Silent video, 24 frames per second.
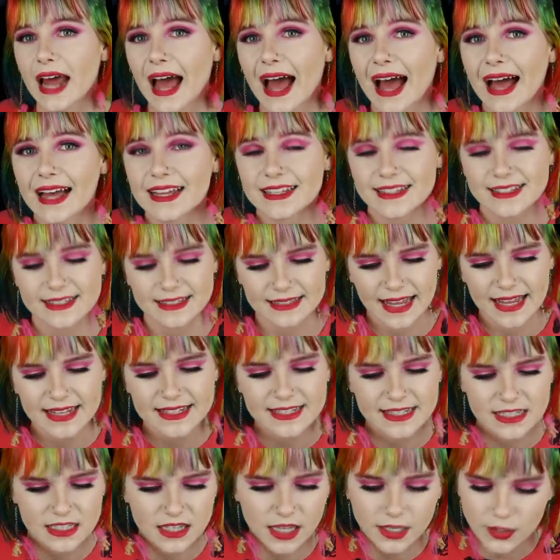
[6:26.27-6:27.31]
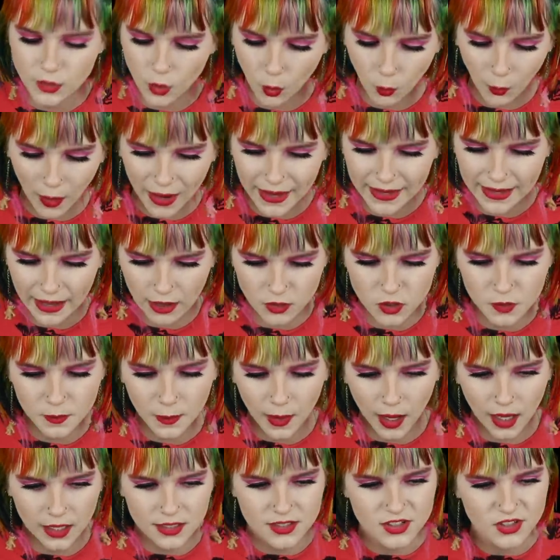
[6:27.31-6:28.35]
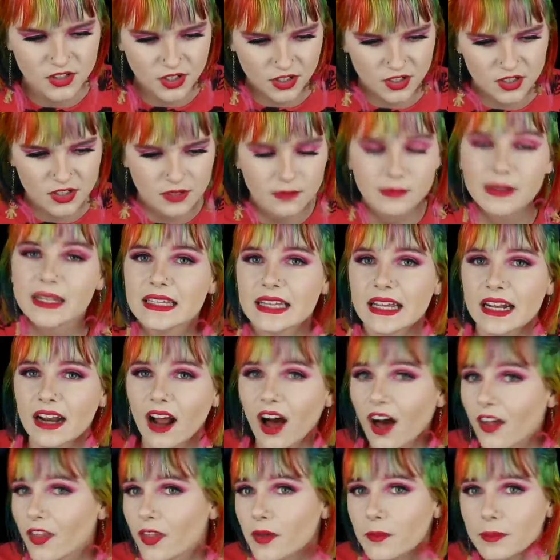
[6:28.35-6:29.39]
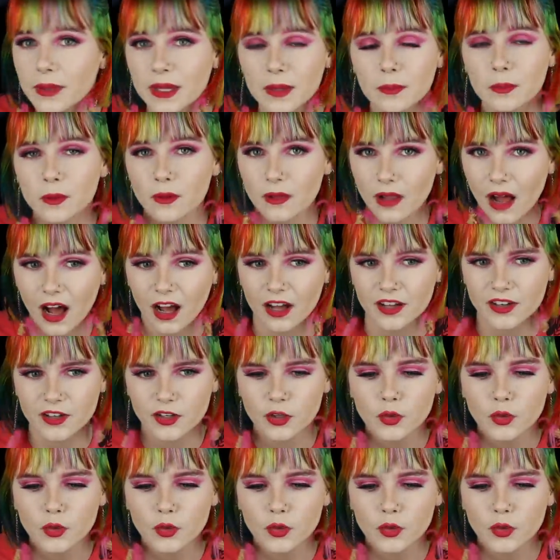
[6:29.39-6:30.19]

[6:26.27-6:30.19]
as lesser than your white counterparts doesn't mean that other people aren't.